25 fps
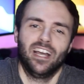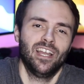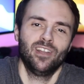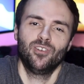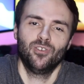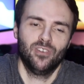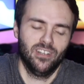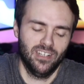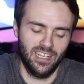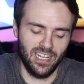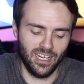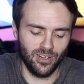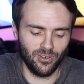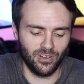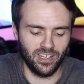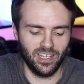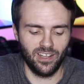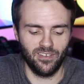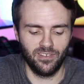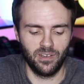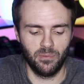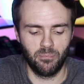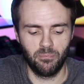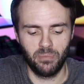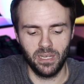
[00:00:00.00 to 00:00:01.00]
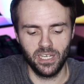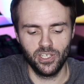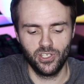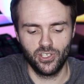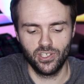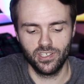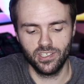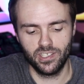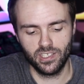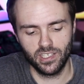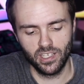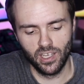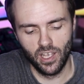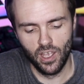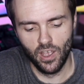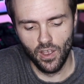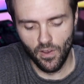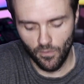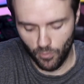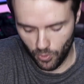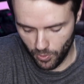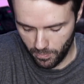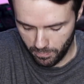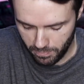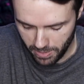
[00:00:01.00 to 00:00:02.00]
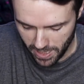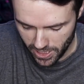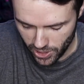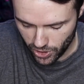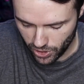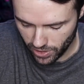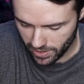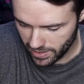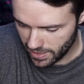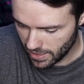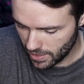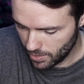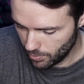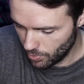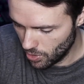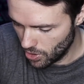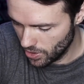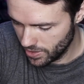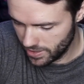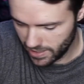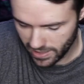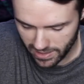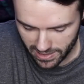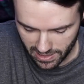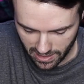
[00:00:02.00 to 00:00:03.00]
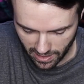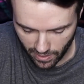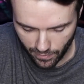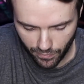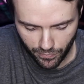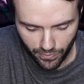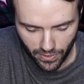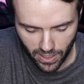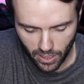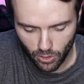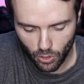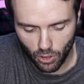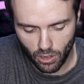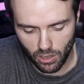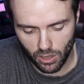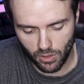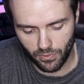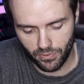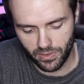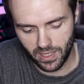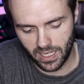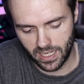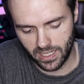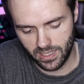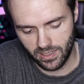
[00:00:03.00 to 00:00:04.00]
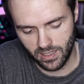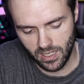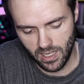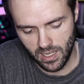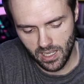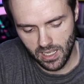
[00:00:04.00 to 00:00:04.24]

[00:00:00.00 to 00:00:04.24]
I don't have the patience for patient unboxings. Like, fuck all of that.